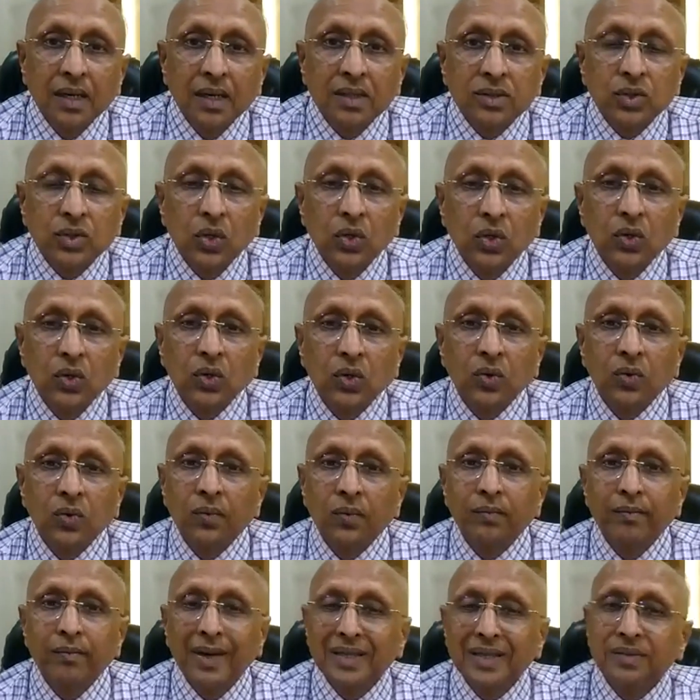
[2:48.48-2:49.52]
So
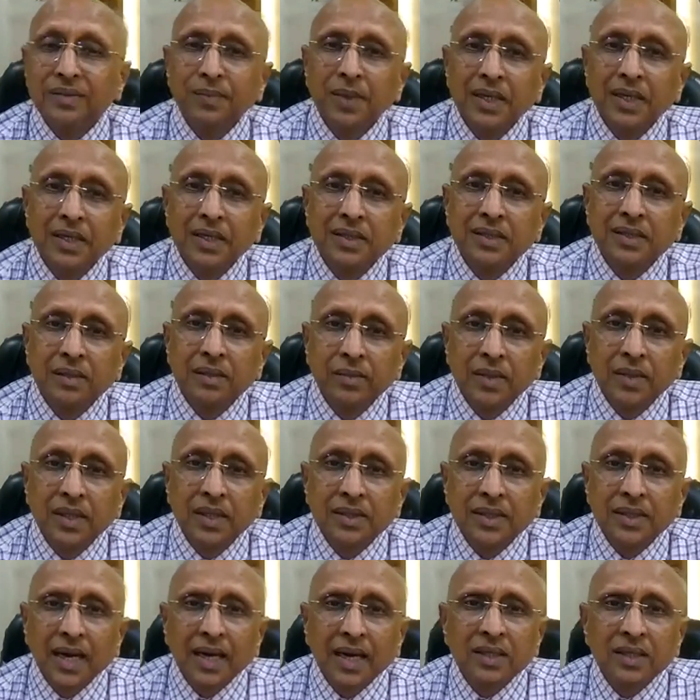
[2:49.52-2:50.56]
mesmerism
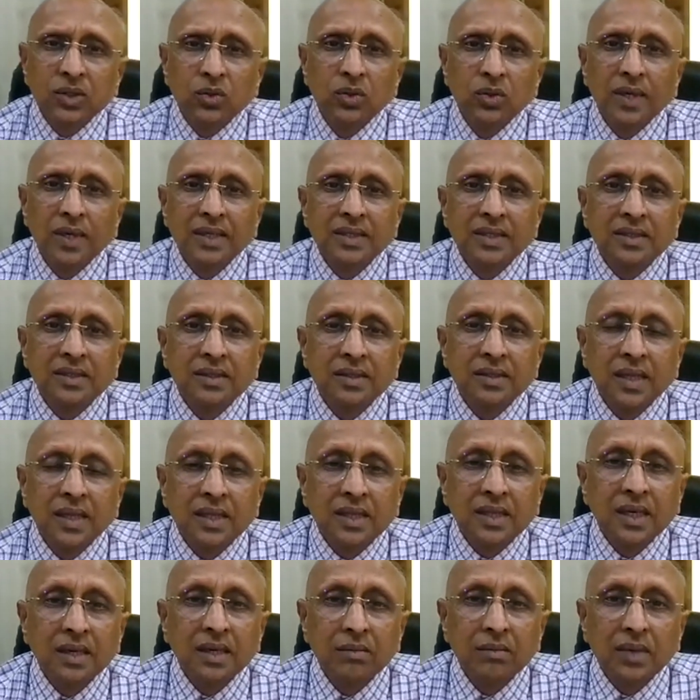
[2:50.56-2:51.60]
is as good as
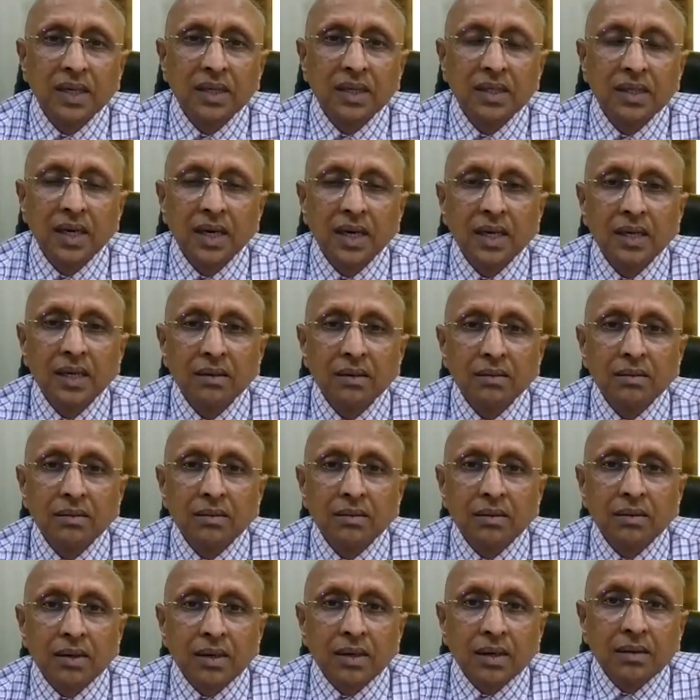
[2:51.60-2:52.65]
nothing but the in
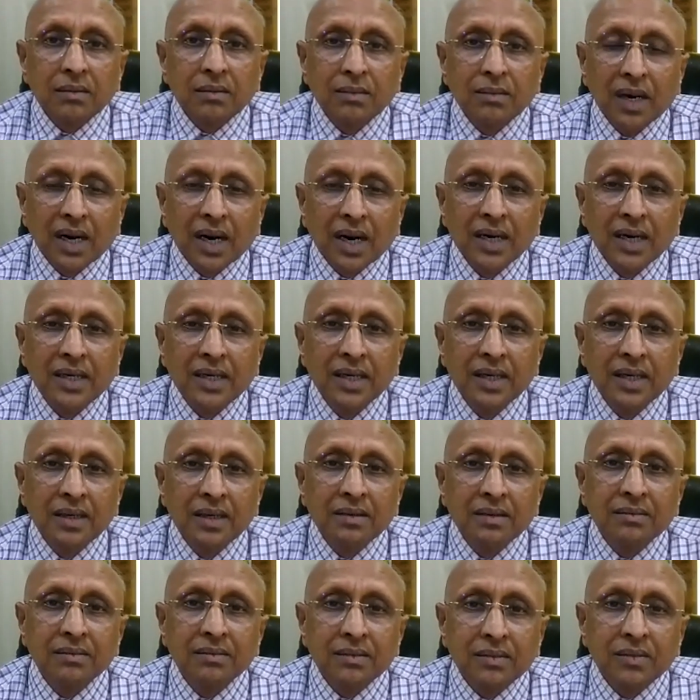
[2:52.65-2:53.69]
Marathi
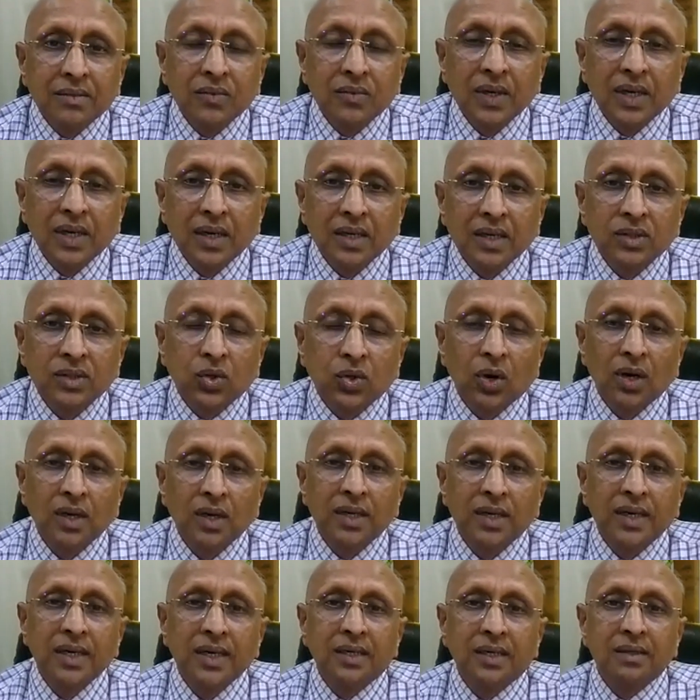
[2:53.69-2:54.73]
we can call
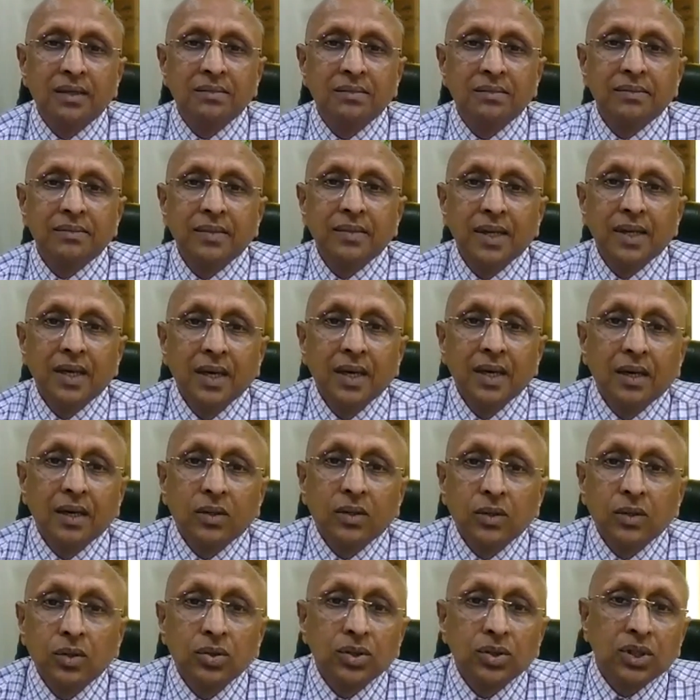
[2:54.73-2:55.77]
it
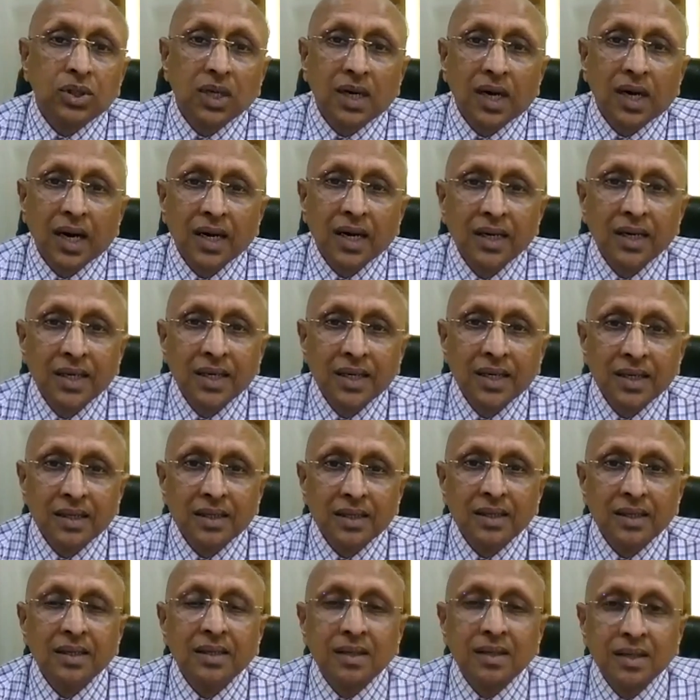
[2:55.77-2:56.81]
Dushta Kadne,
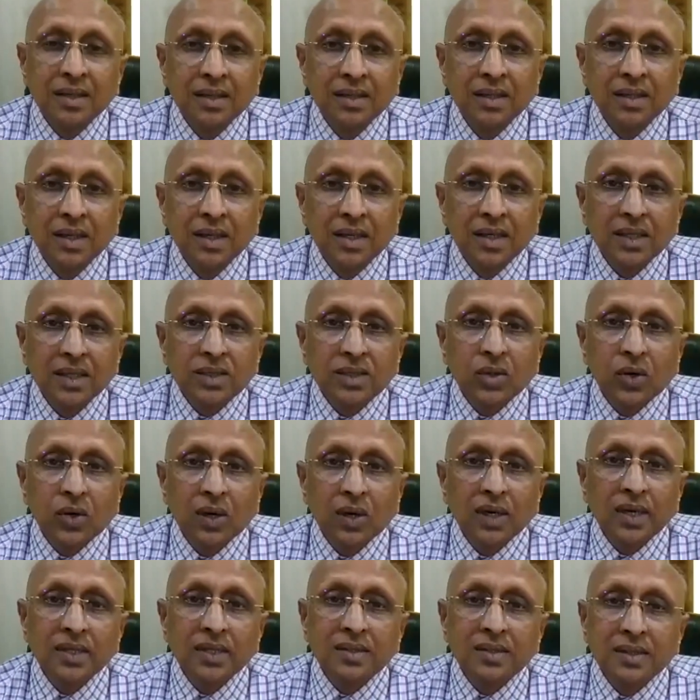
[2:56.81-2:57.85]
in Hindi it is
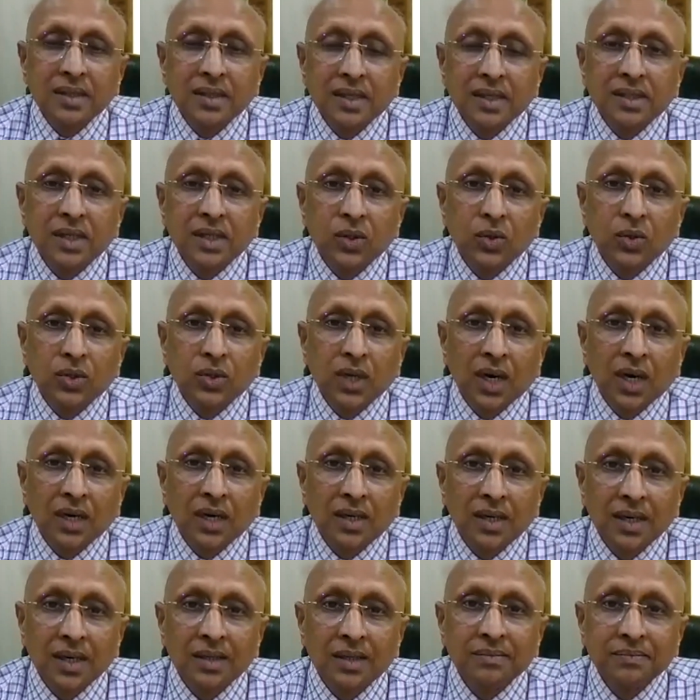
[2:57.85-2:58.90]
called as Nazar
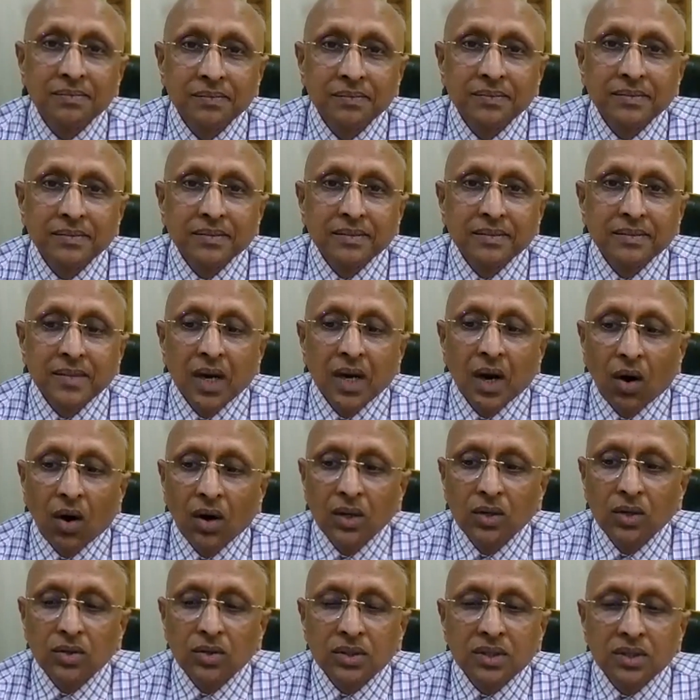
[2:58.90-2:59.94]
Utarna.
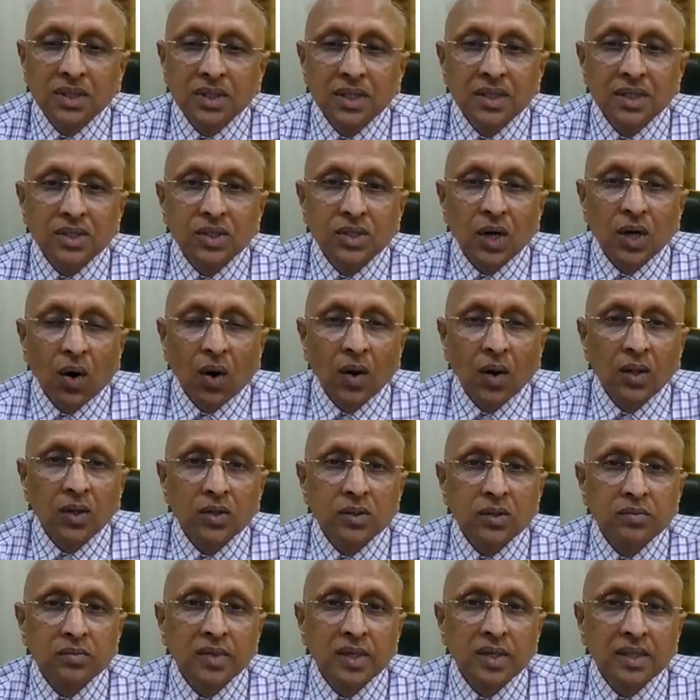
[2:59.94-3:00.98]
All those things, all
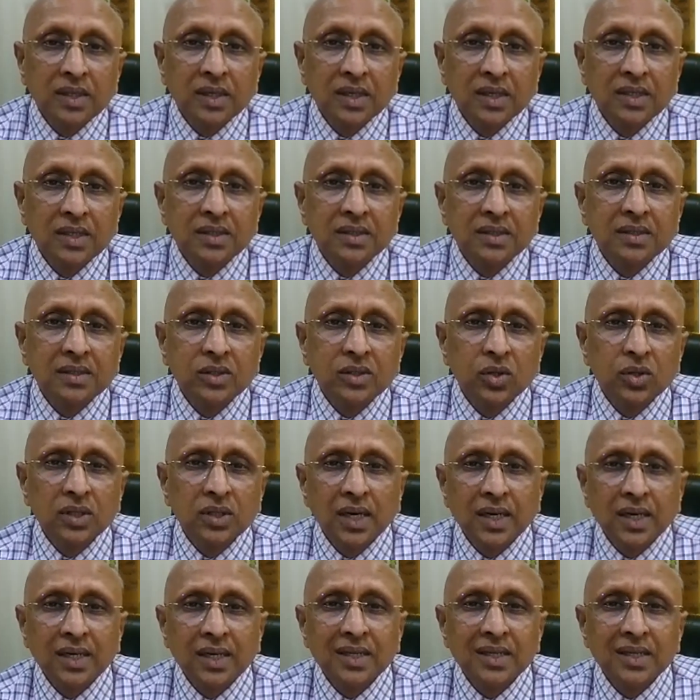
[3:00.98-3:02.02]
those methods, those
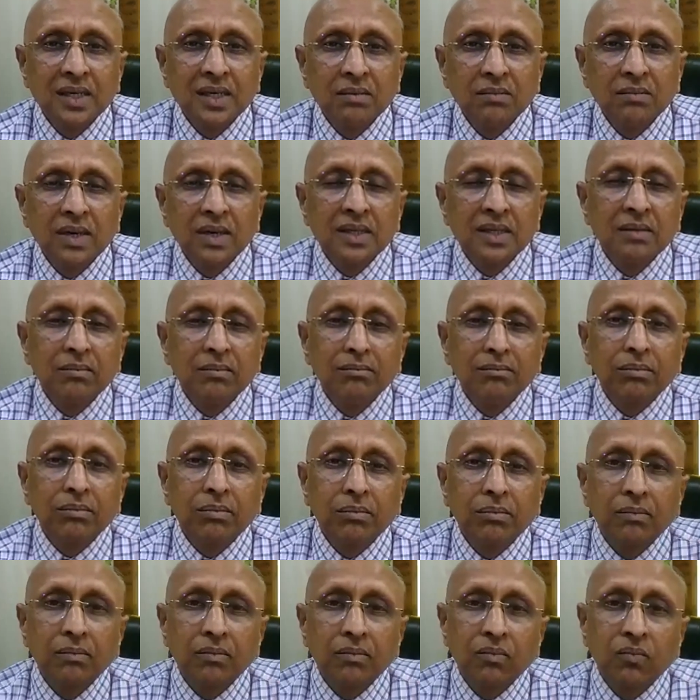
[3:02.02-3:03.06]
are nothing but the
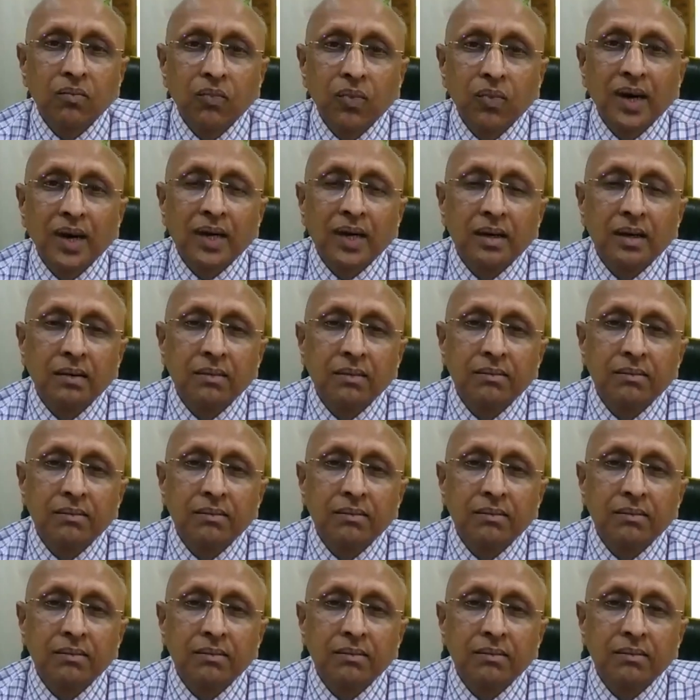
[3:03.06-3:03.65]
work